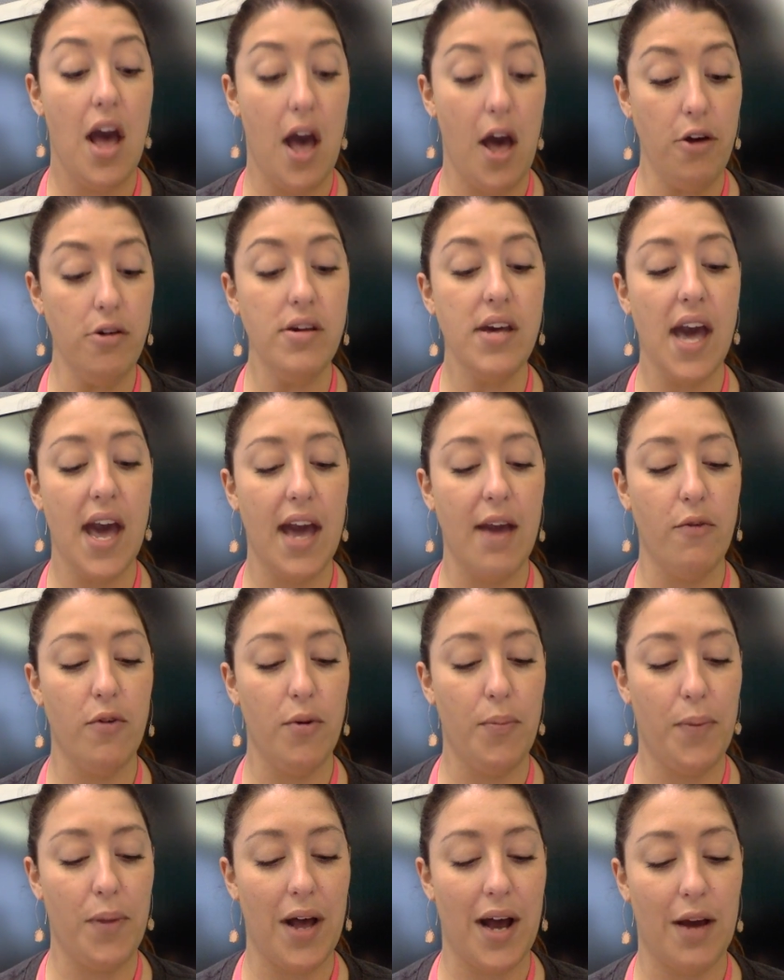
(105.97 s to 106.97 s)
"Okay,"
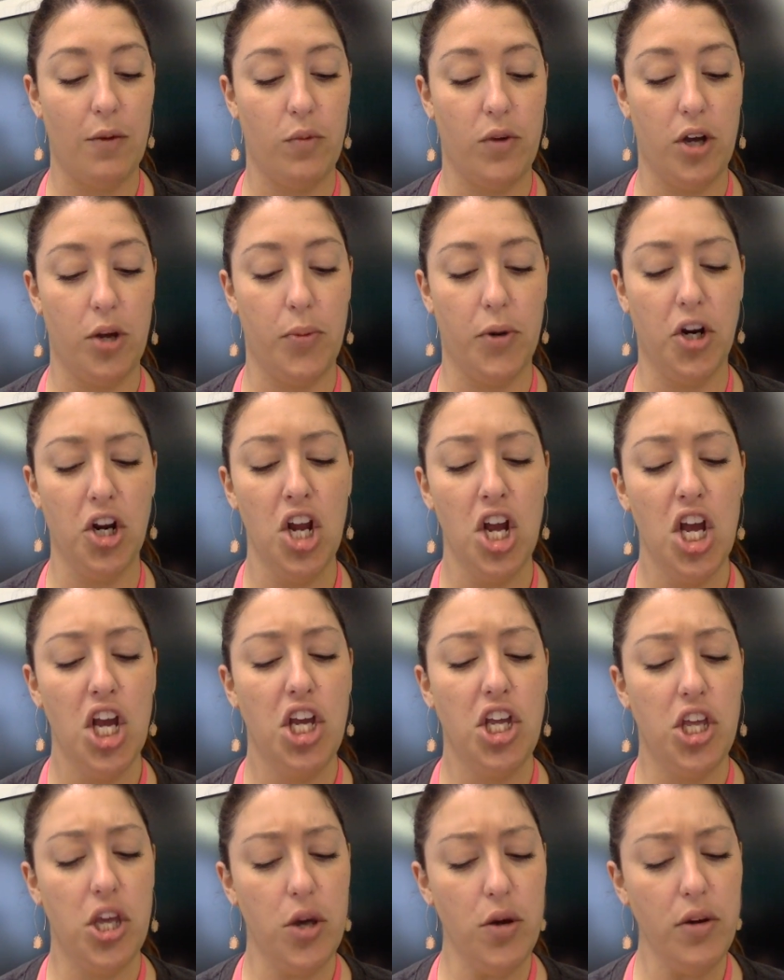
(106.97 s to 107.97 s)
replied Wilbur.
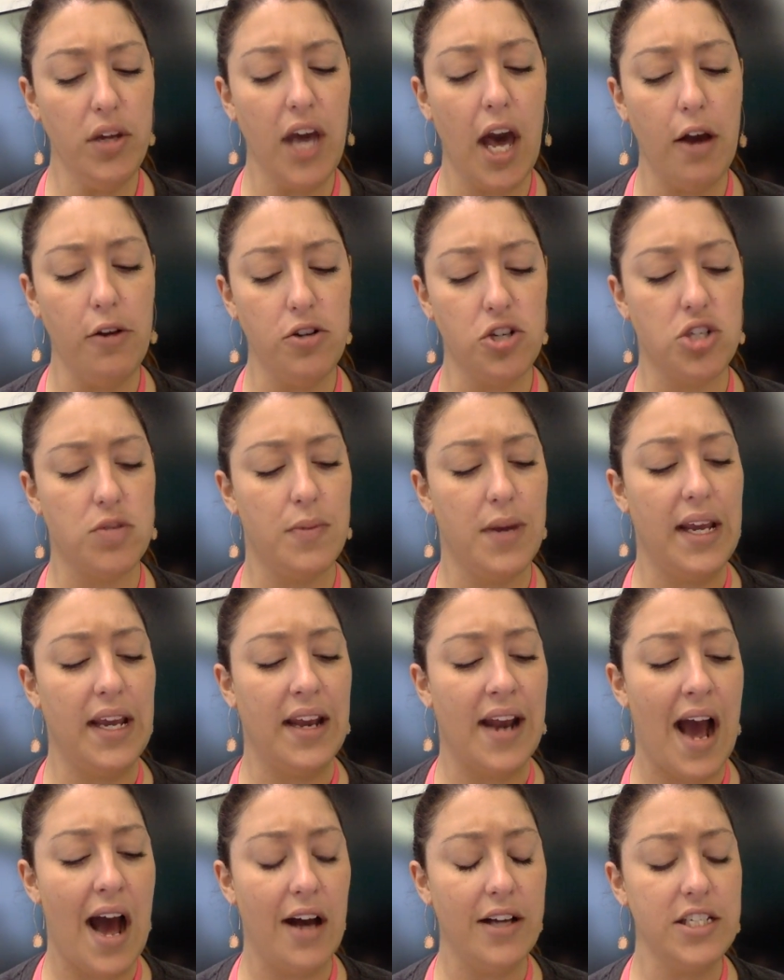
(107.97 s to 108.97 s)
"You coach me,
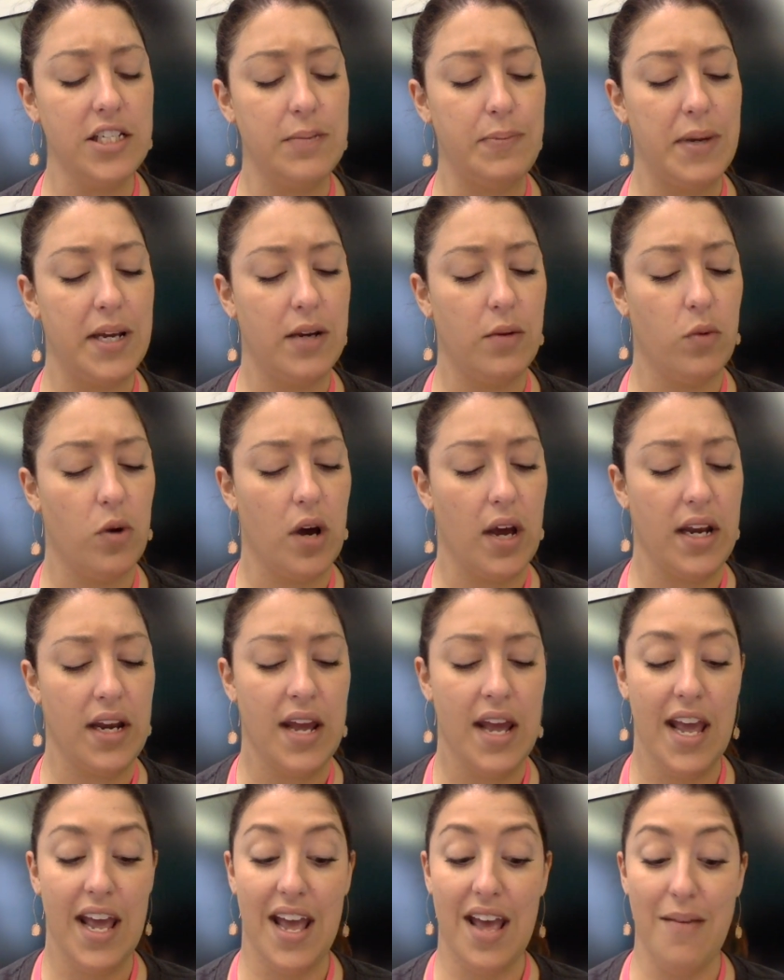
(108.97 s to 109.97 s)
and I'll spin
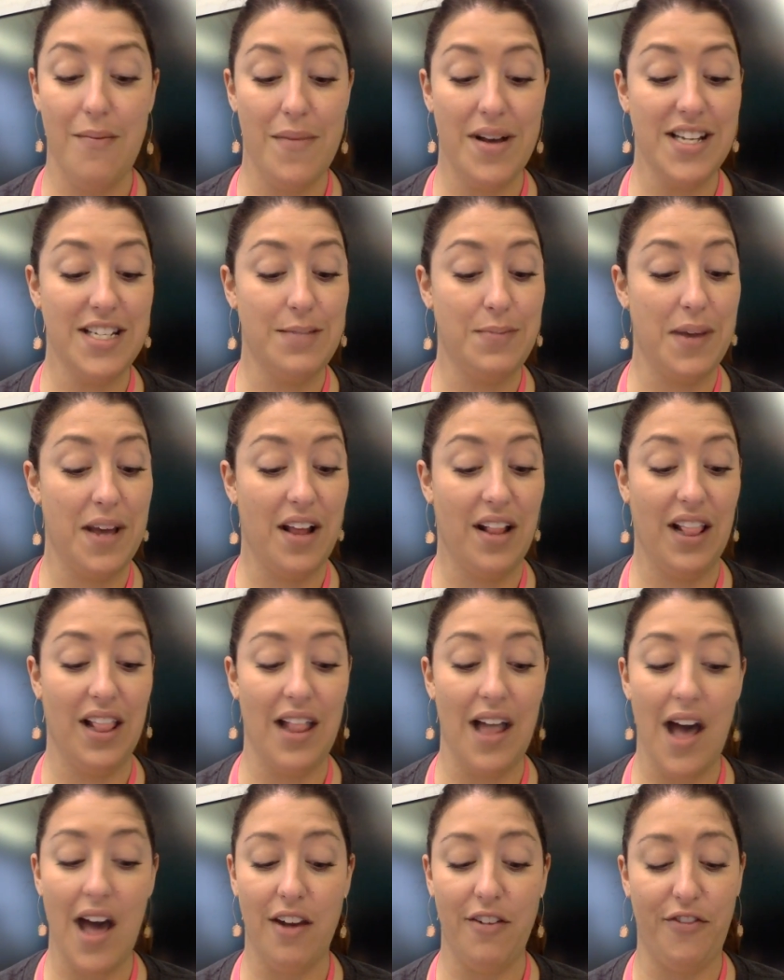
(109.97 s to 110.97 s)
one. It must be a
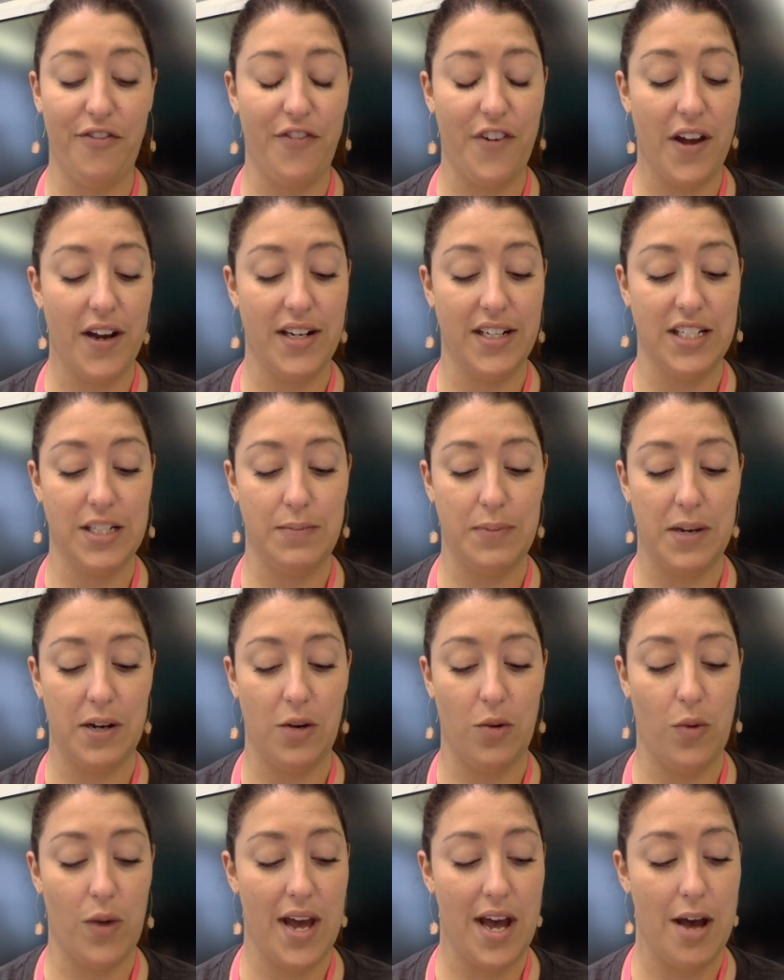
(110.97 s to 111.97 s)
lot of fun to spin
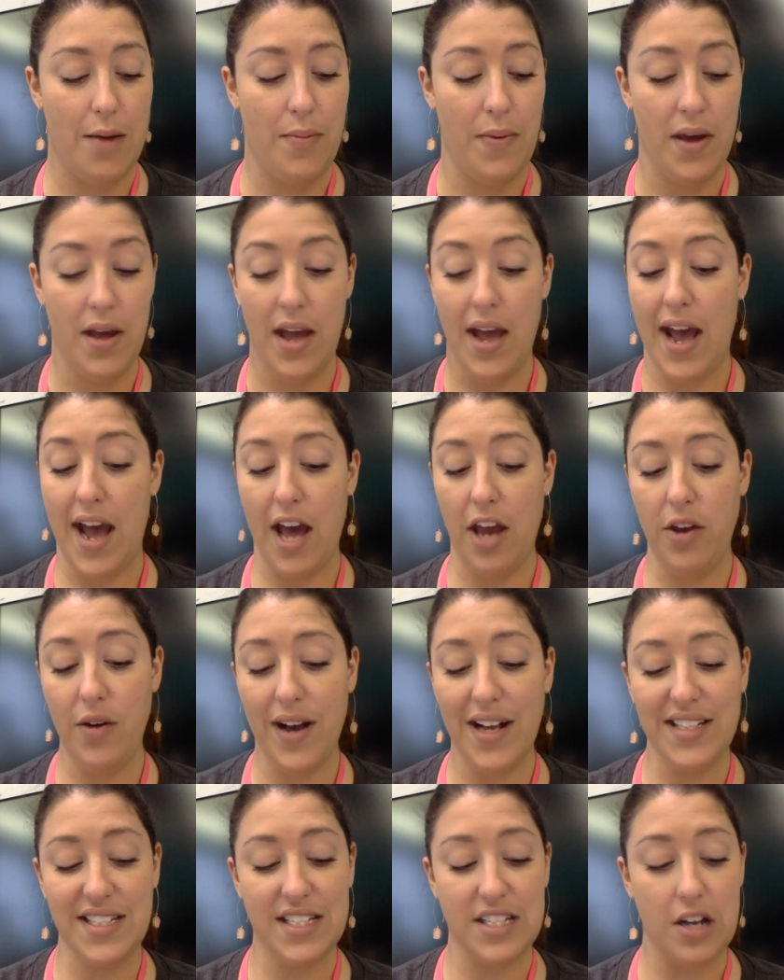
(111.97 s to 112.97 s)
a web. How do
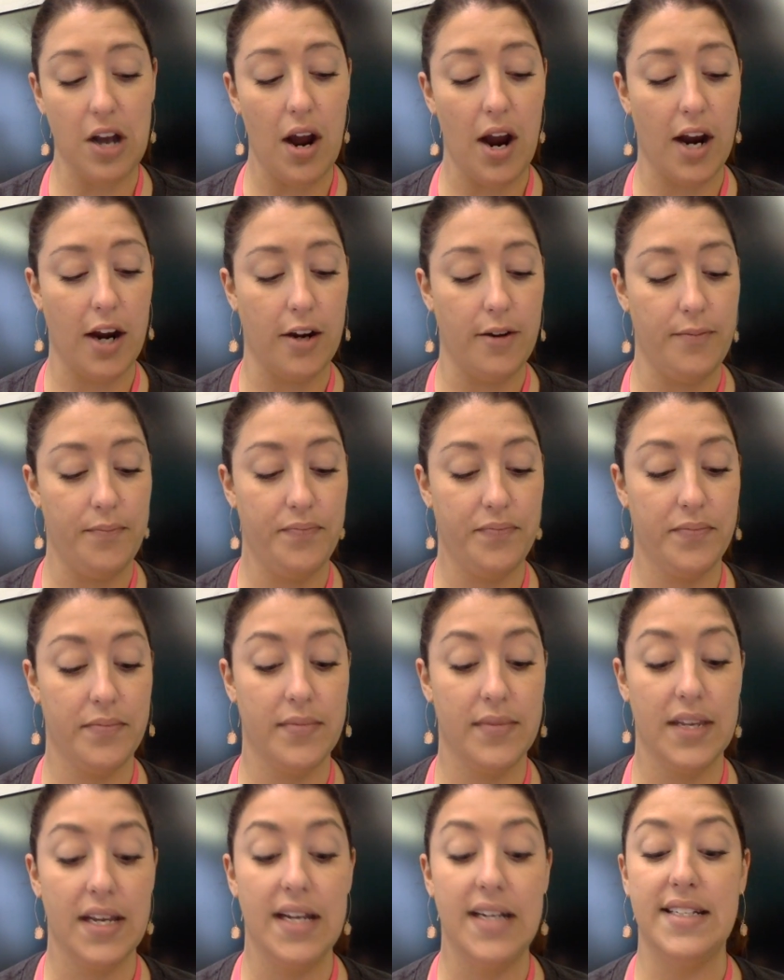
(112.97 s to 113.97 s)
I start?"
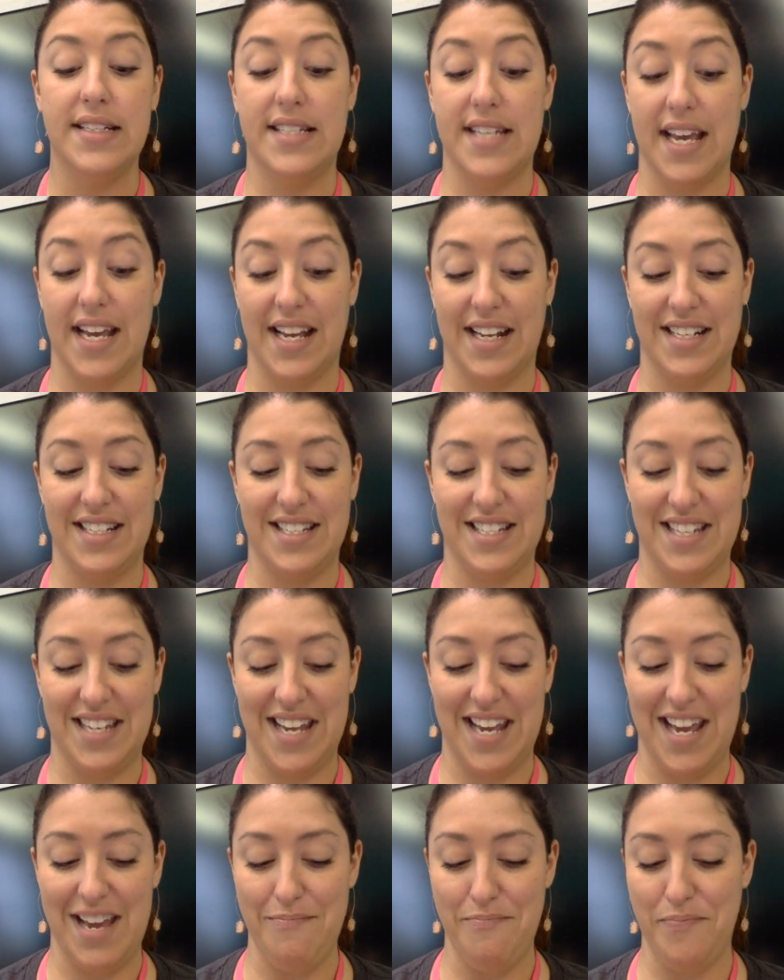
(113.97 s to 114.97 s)
"Take a
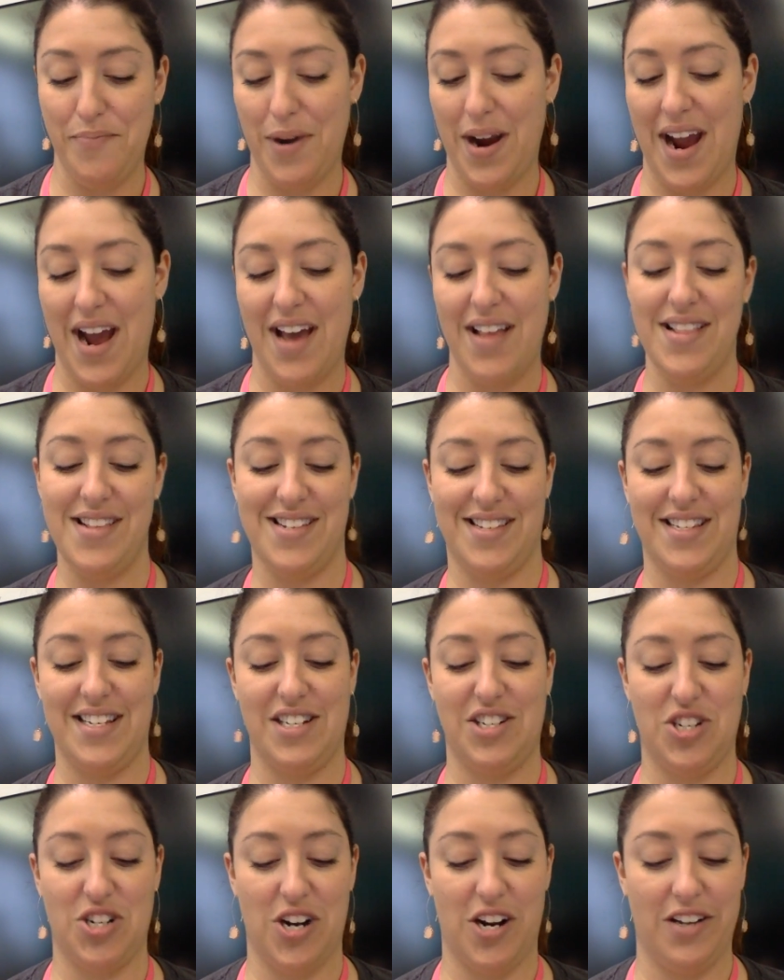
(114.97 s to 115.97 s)
deep breath,"
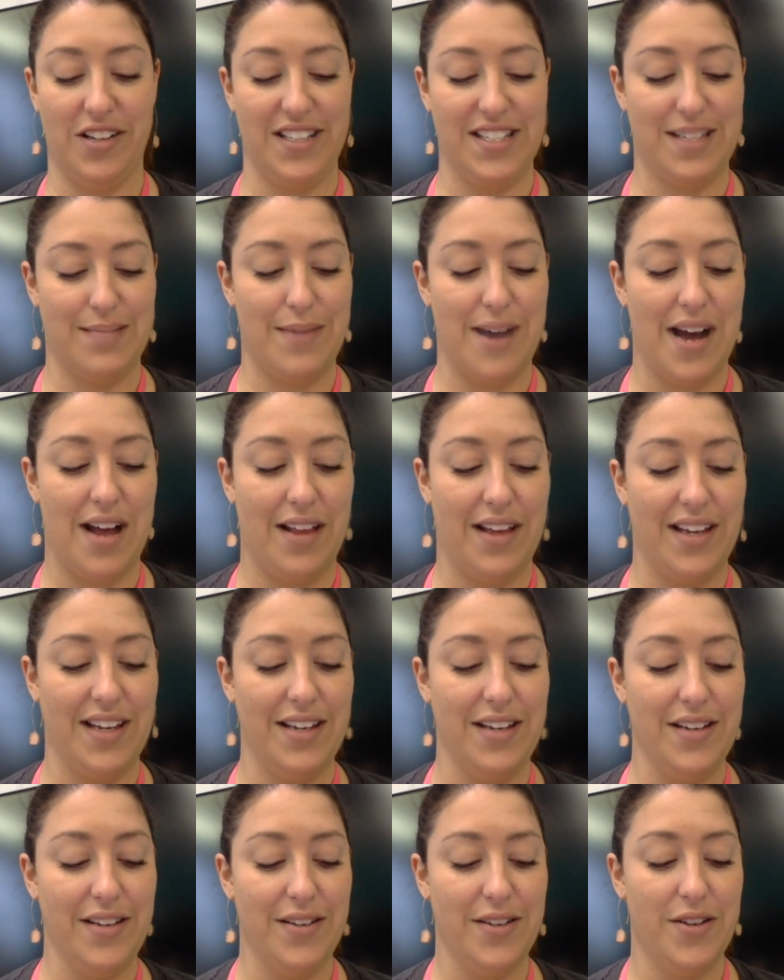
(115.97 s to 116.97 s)
said Charlotte,
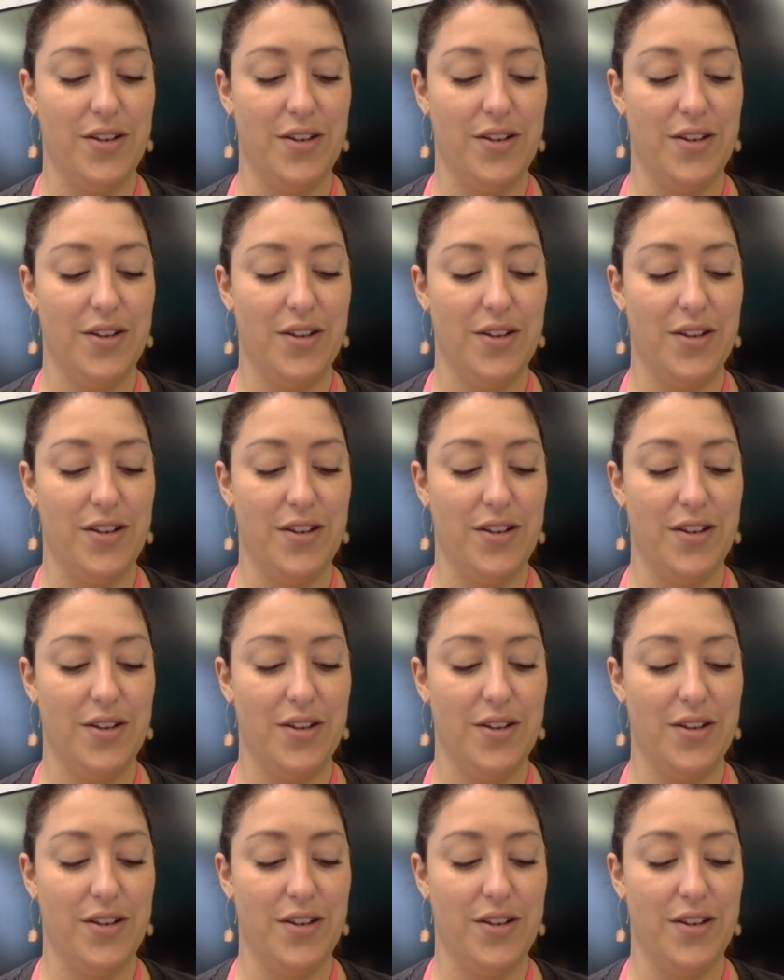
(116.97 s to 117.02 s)
smiling.